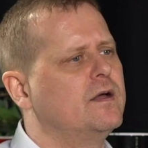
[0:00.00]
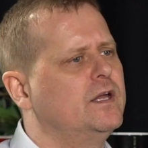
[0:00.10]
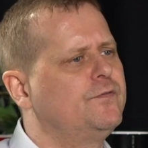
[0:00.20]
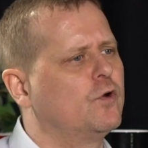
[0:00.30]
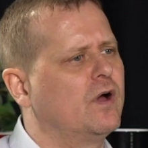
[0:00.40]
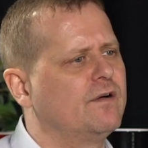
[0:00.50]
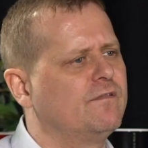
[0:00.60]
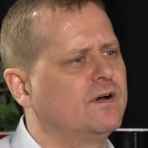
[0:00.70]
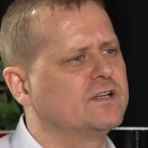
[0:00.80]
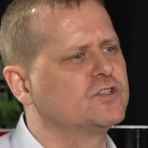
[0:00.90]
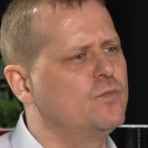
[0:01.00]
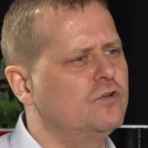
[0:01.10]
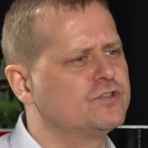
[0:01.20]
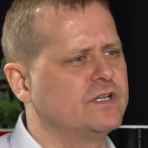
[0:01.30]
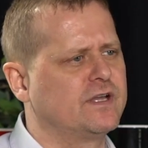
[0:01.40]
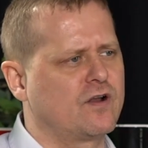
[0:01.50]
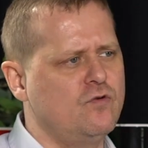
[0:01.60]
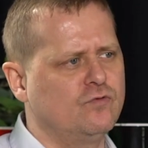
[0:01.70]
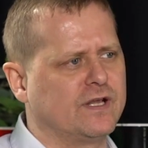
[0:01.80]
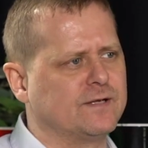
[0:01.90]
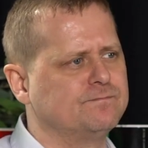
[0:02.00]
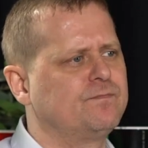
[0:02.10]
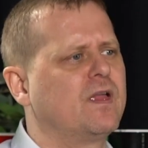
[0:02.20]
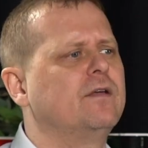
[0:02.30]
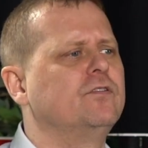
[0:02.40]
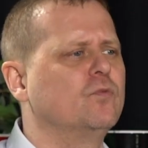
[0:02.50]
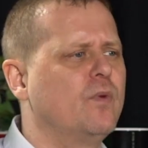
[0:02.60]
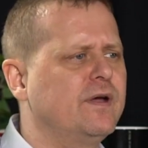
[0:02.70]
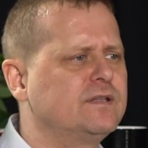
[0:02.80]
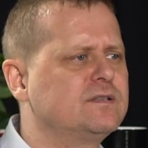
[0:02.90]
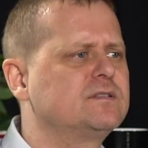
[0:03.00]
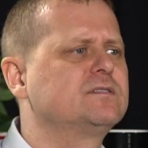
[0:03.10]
If you have a small sticker only, you might